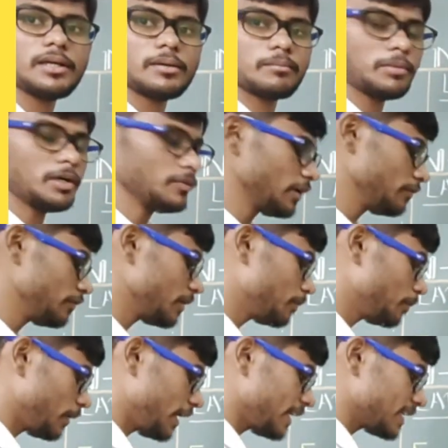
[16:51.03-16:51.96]
But when
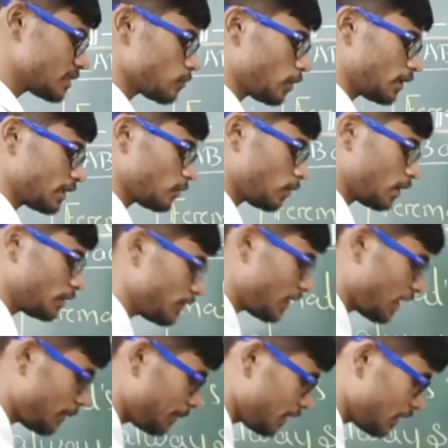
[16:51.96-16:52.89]
we place water, what
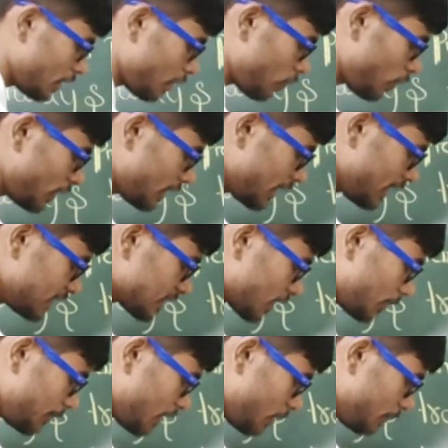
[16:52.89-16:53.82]
will happen? Now water is
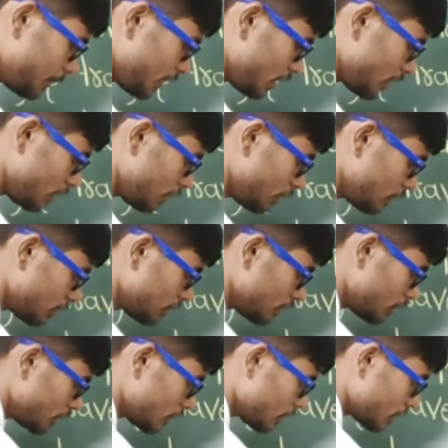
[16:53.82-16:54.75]
coming up here, no?
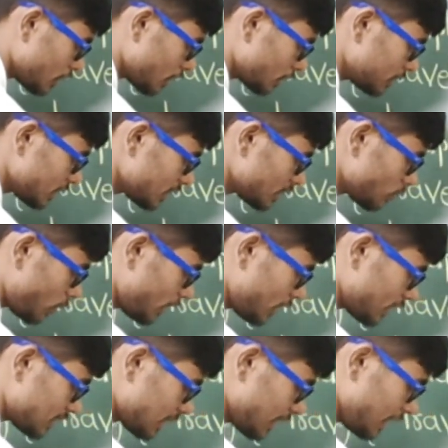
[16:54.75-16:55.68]
Now this is
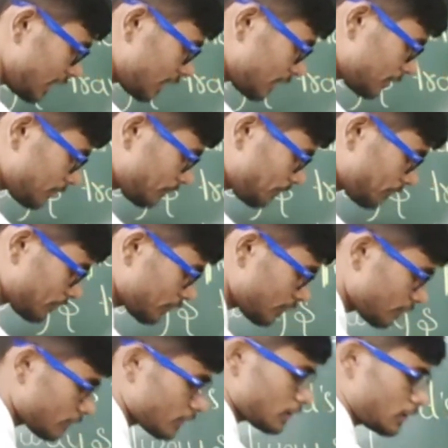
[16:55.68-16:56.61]
water layer.
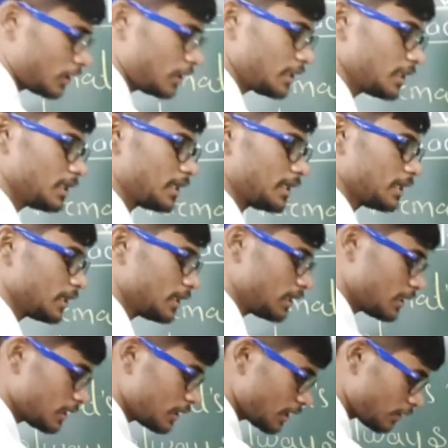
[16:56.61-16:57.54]
Until
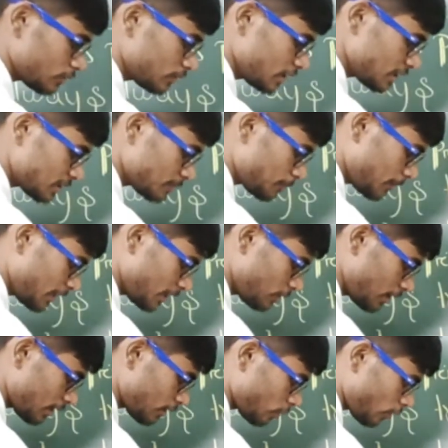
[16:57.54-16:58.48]
then. Now this
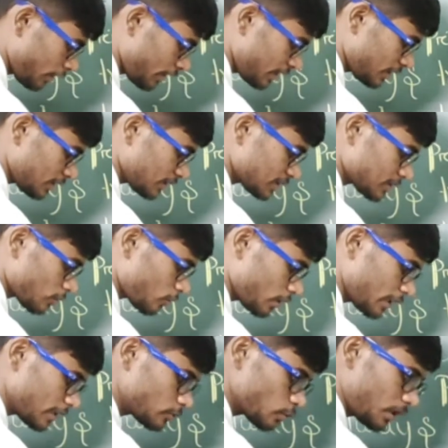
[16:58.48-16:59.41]
particular coin,
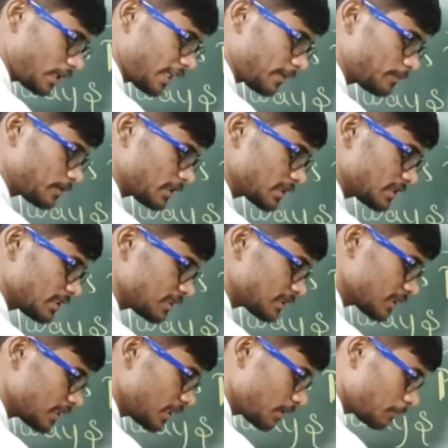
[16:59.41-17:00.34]
actual depth is
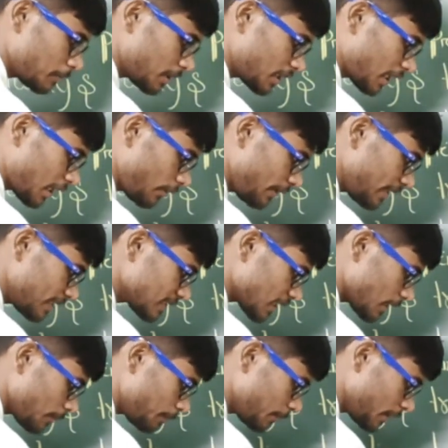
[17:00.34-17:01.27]
this, but now it is
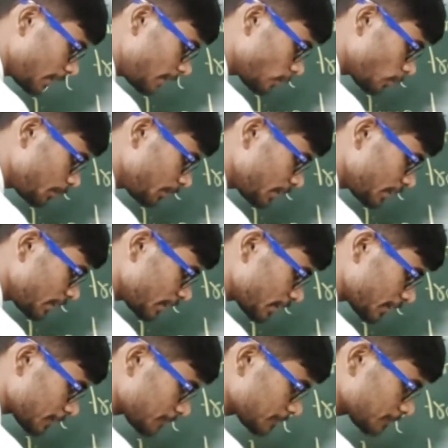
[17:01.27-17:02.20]
appeared to be
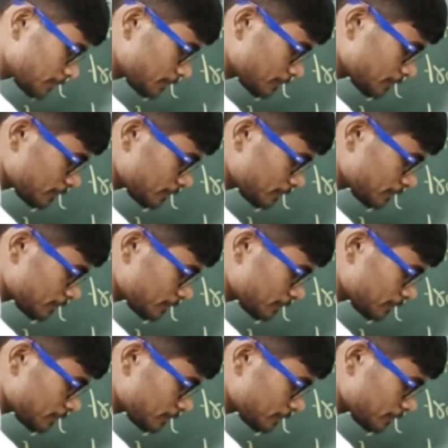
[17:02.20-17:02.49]
here.